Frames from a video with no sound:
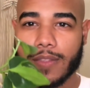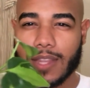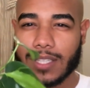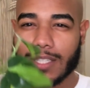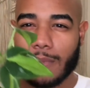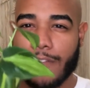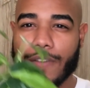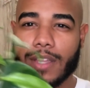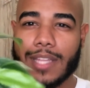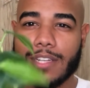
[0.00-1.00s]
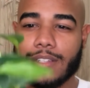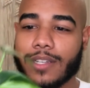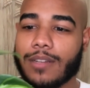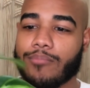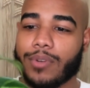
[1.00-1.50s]
This is my
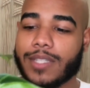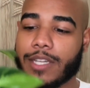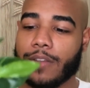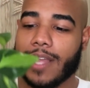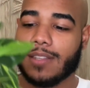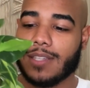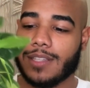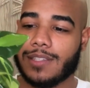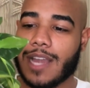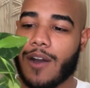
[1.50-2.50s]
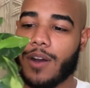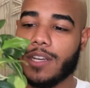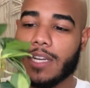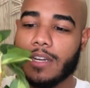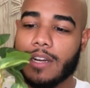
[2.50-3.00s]
Philodendron Brazil that sits now
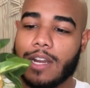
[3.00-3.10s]
under